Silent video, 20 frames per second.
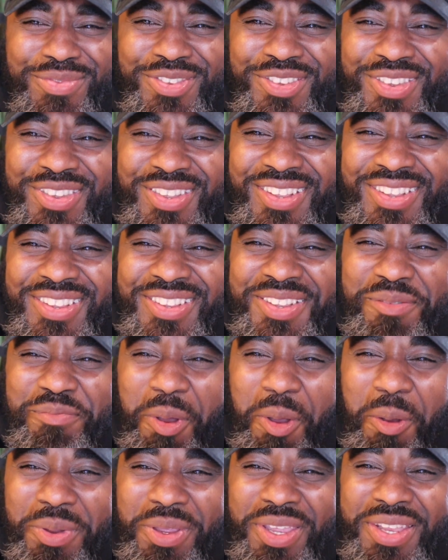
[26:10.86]
You can,
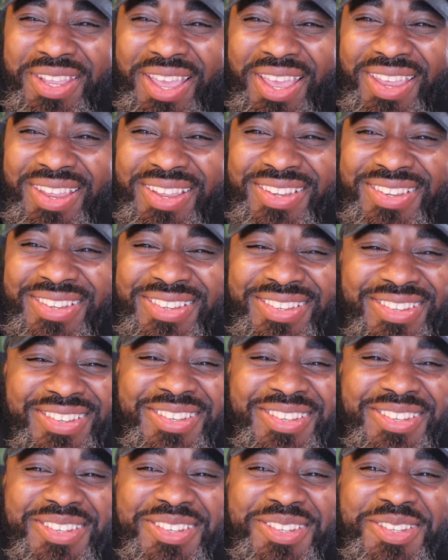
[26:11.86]
pumpkin cake
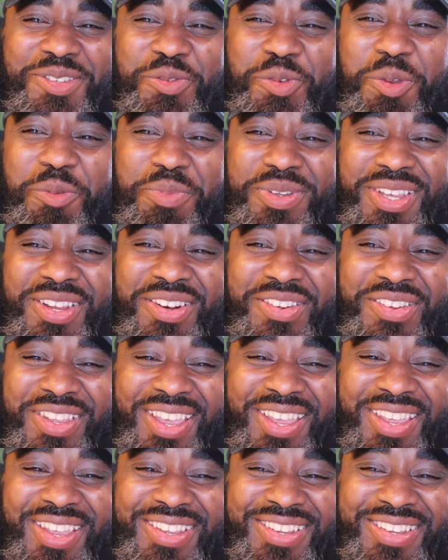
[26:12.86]
sweet potato cake.